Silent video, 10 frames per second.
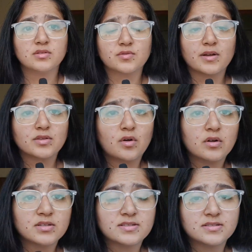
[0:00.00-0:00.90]
So I
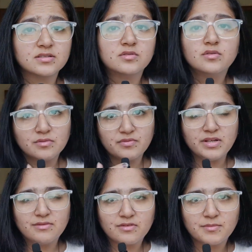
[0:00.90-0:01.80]
thought this is a good
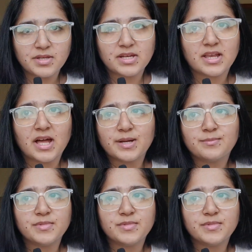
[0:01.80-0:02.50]
field for me and I am